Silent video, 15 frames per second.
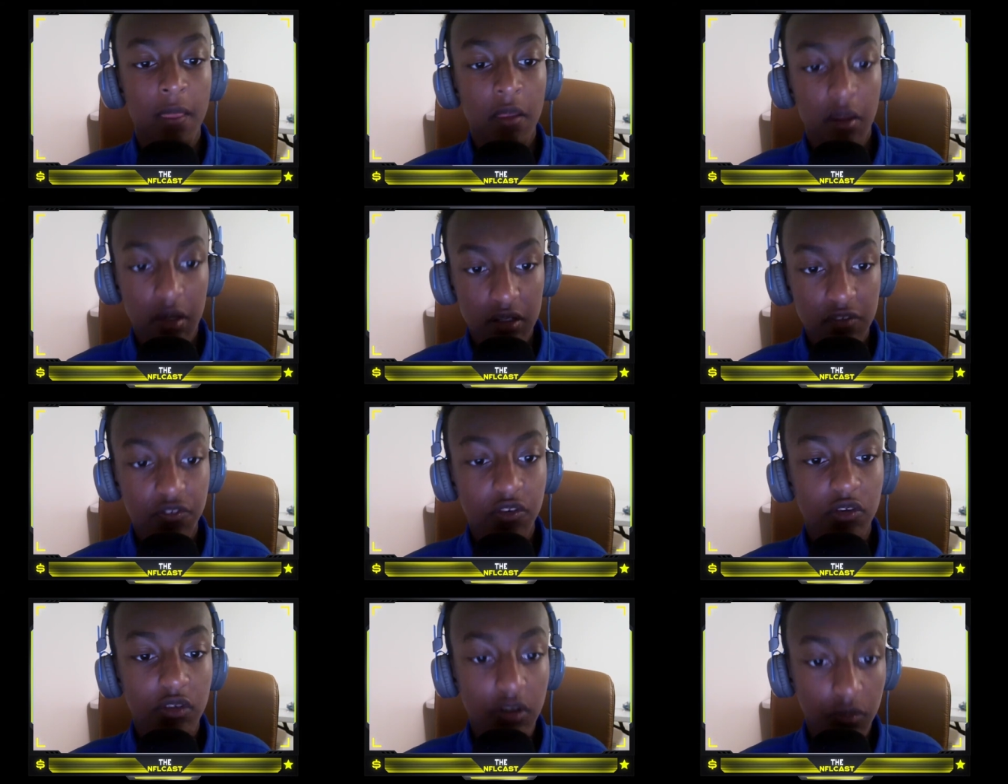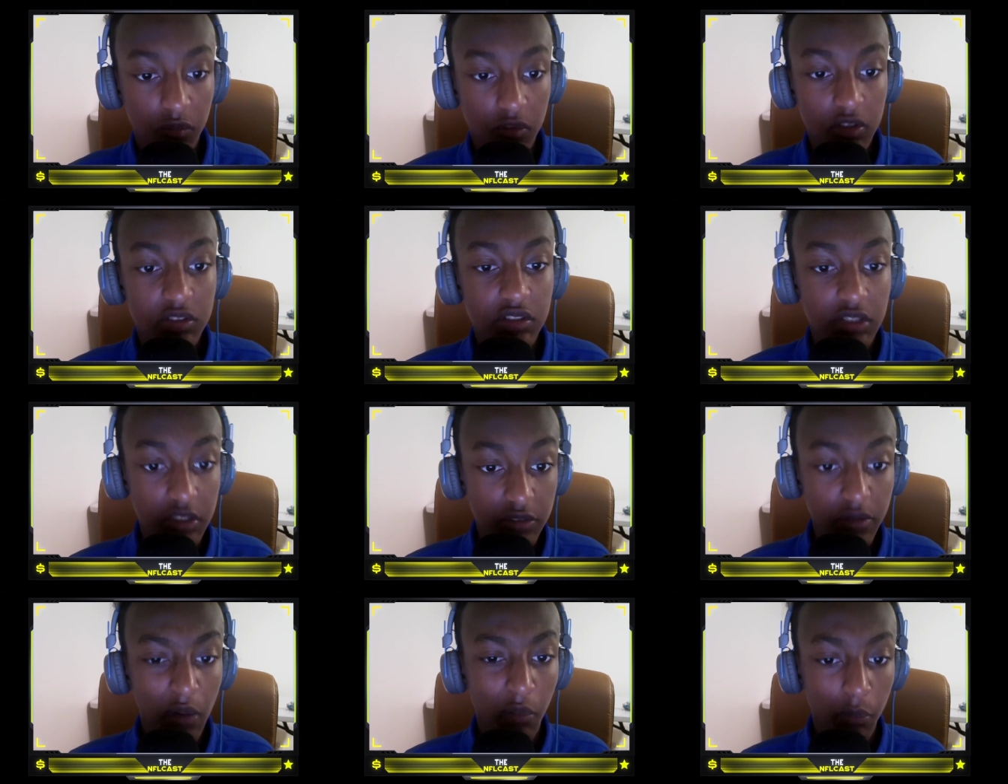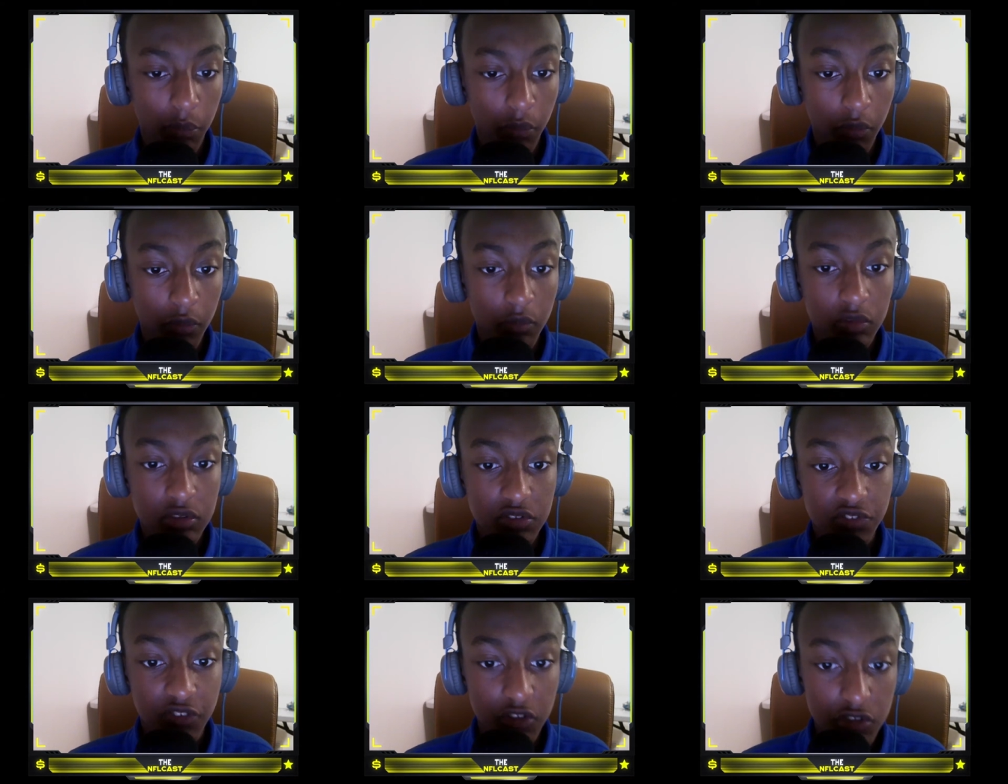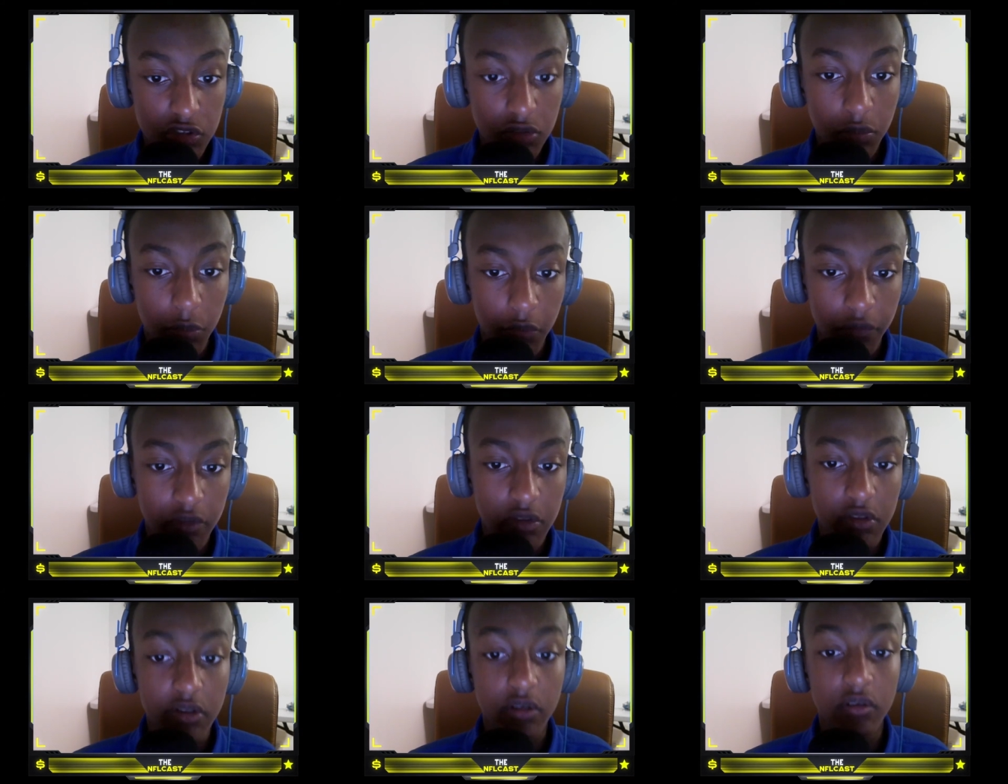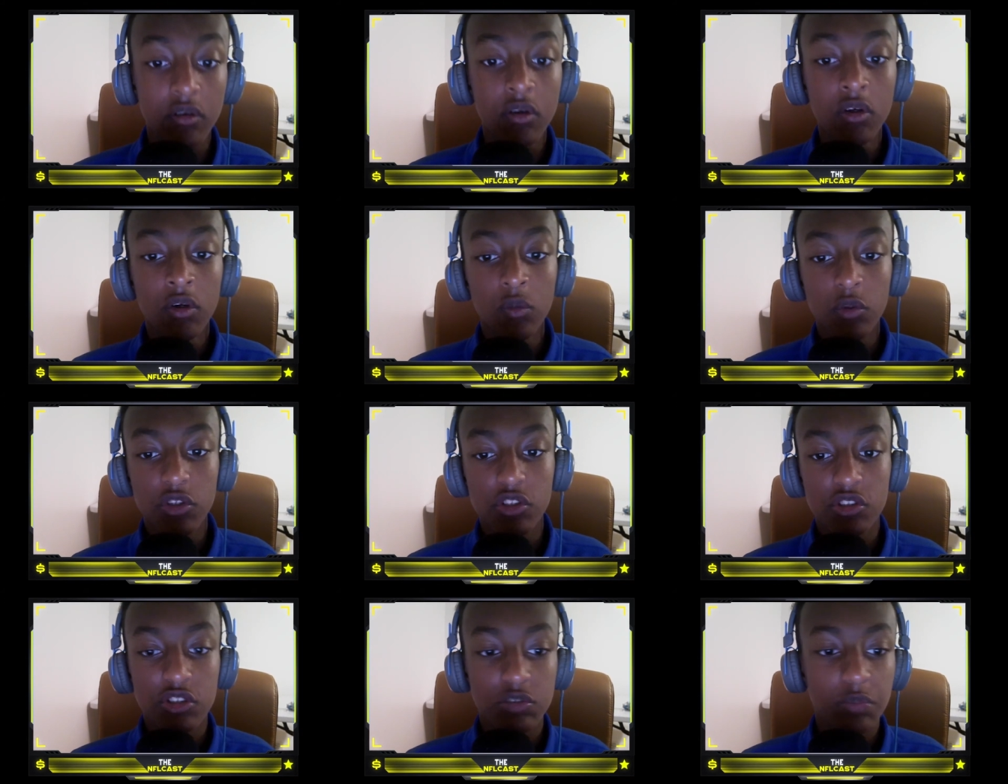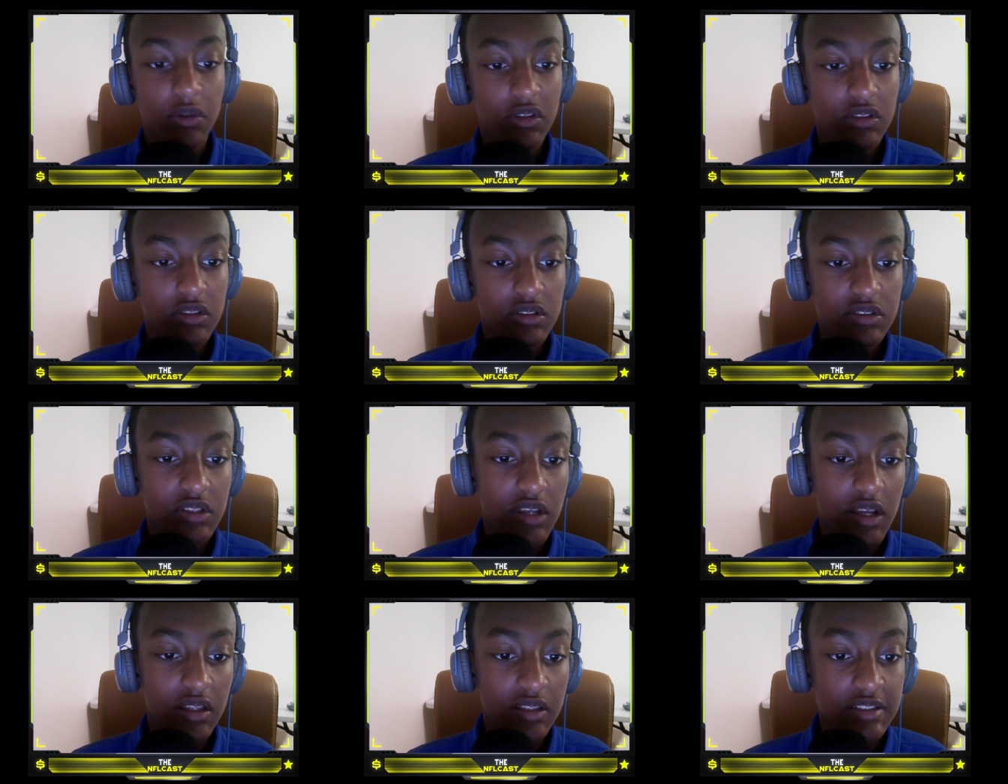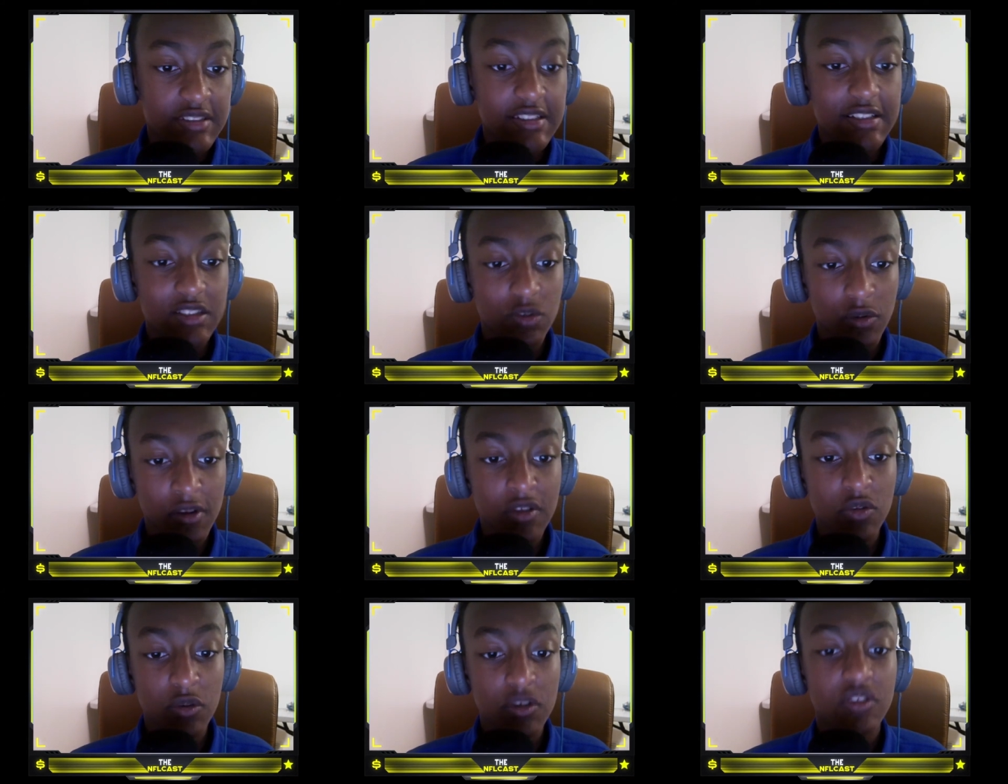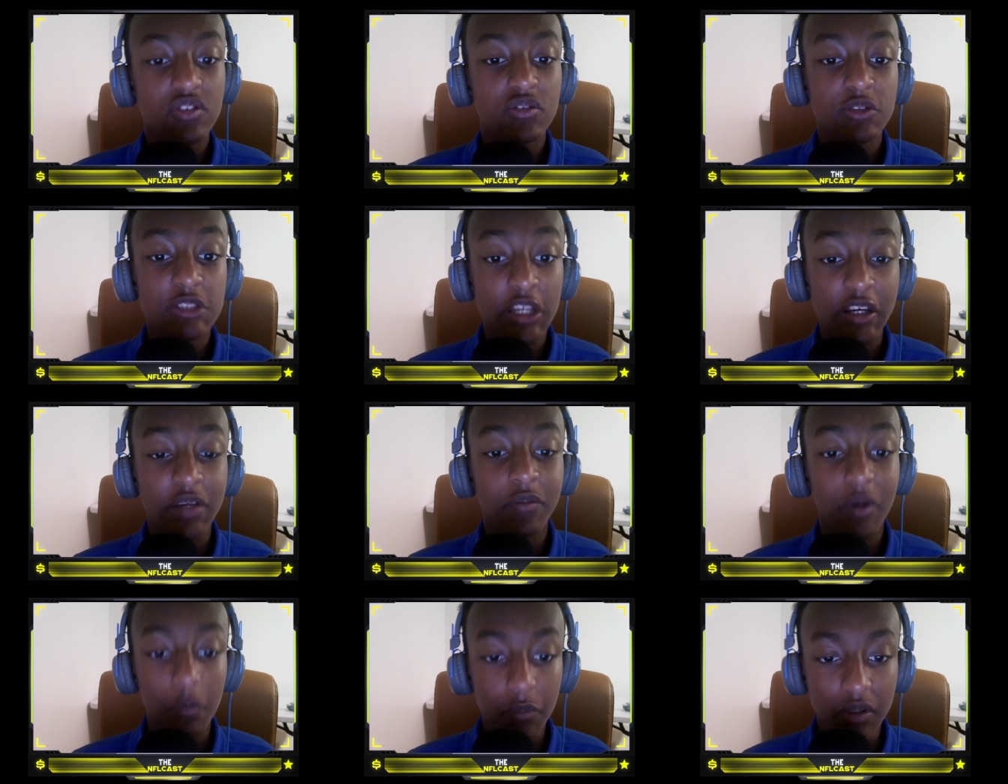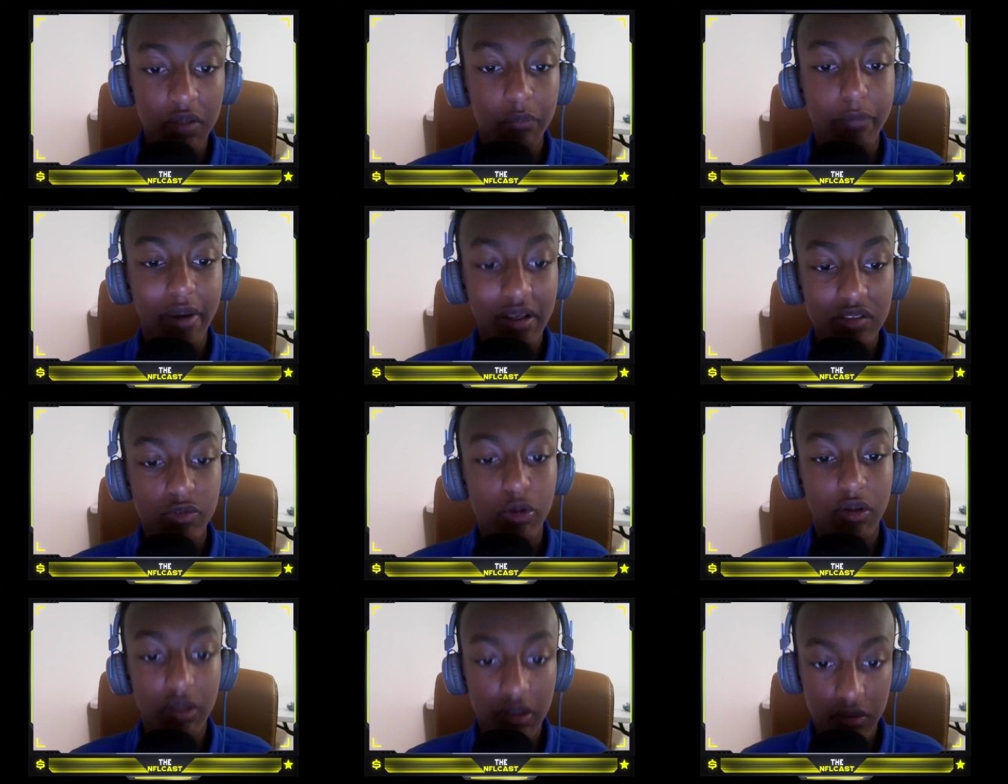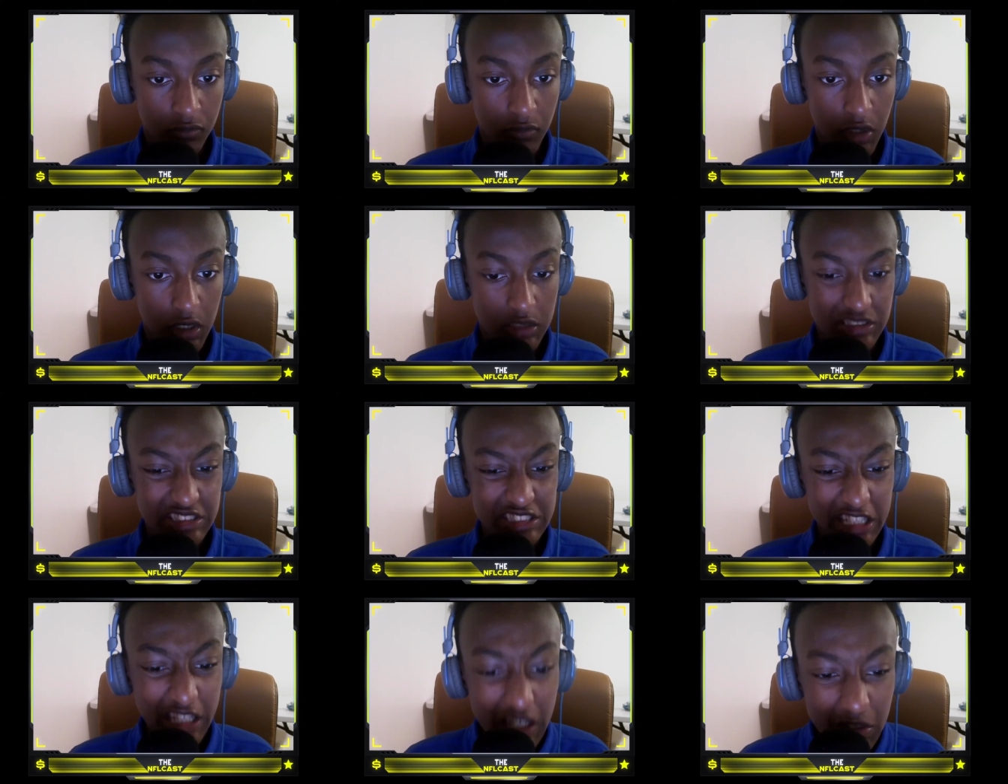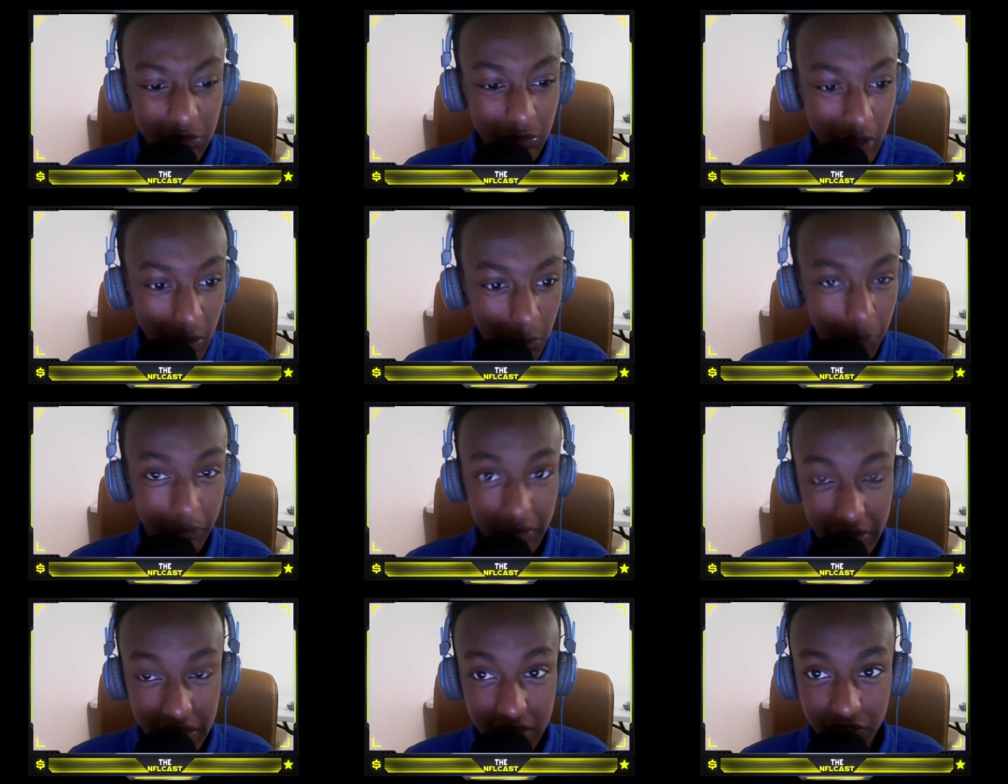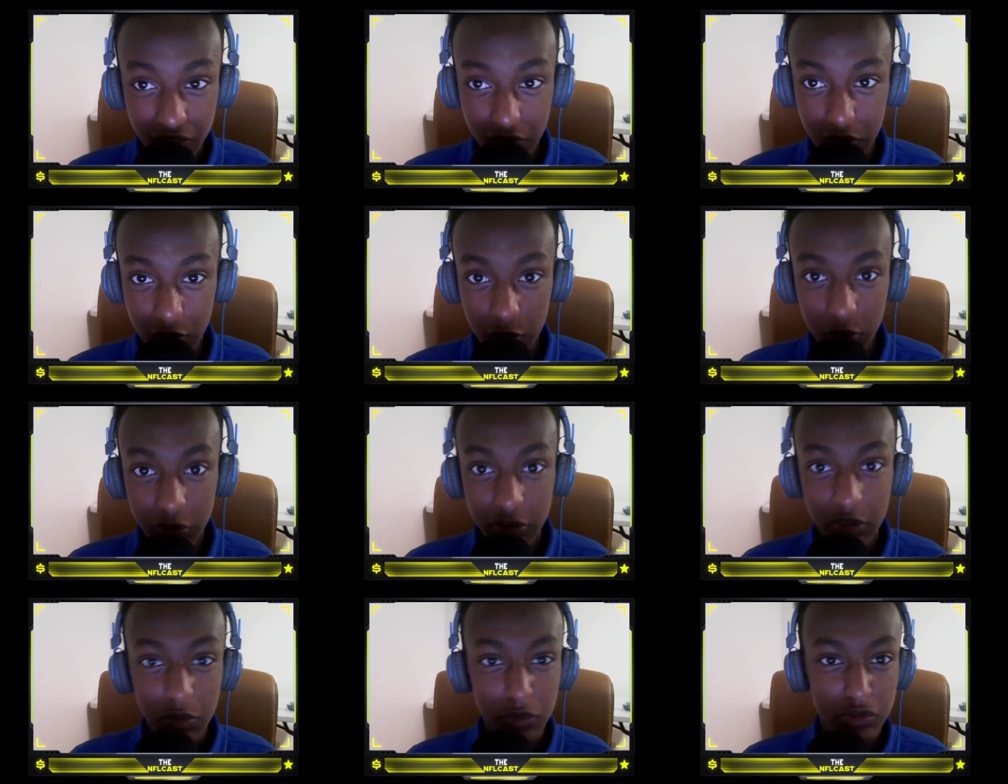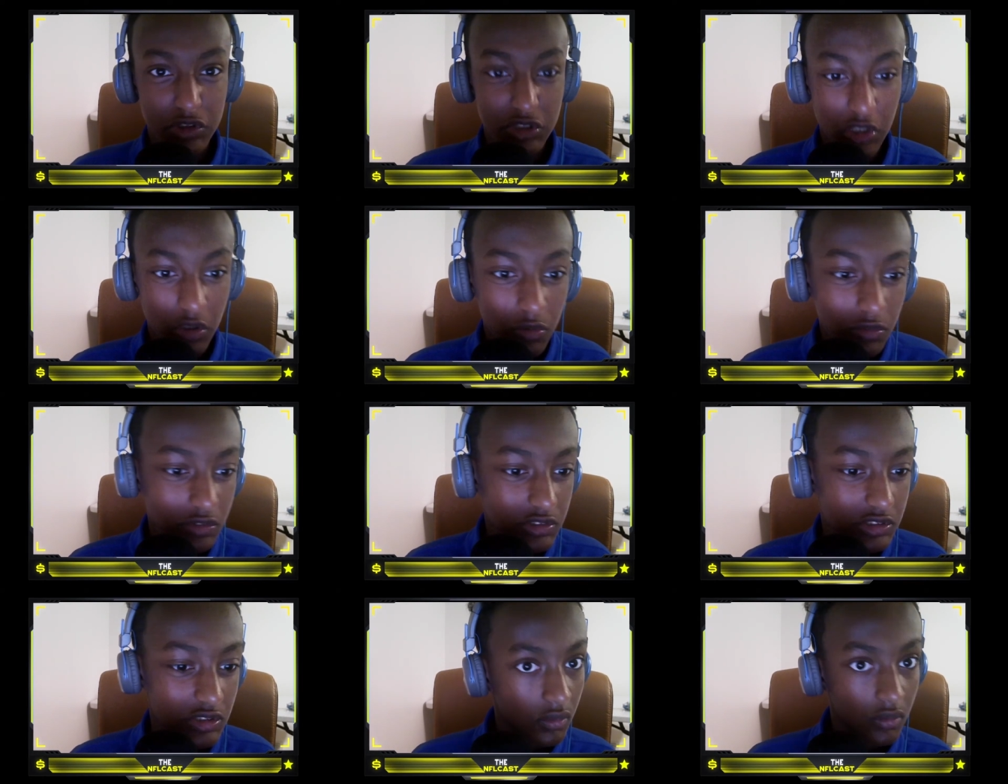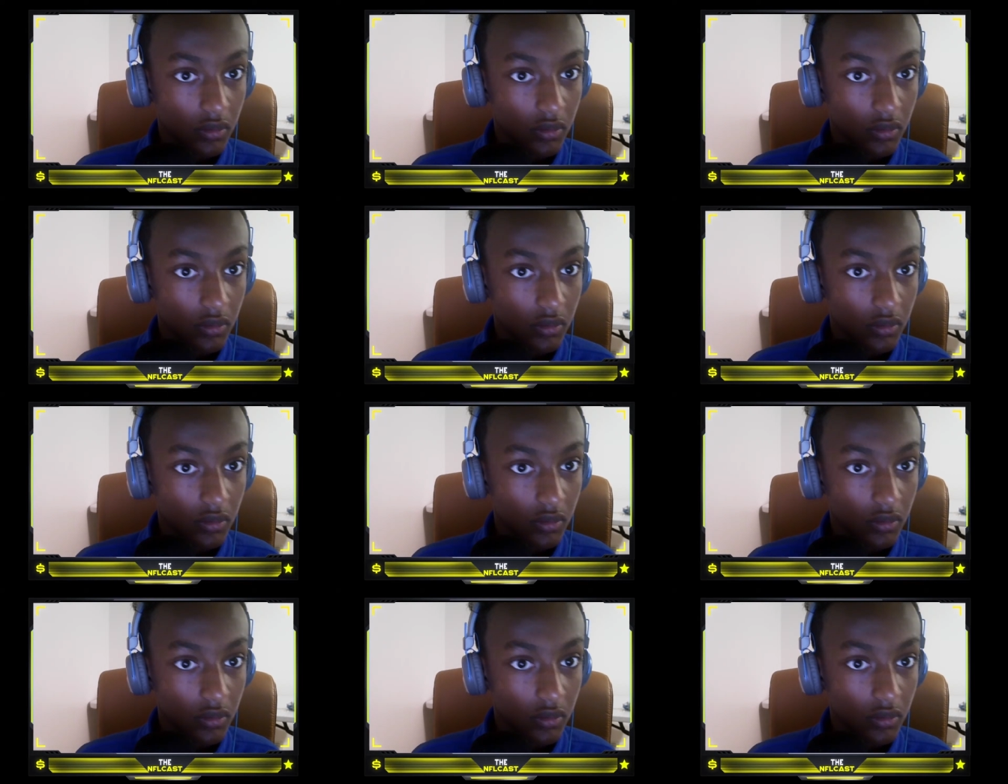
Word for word: NFL Network's Ian Rapoport was first to report the deal, which is expected to send at least a 2022 second round pick back to Atlanta. A second round pick for Julio Jones?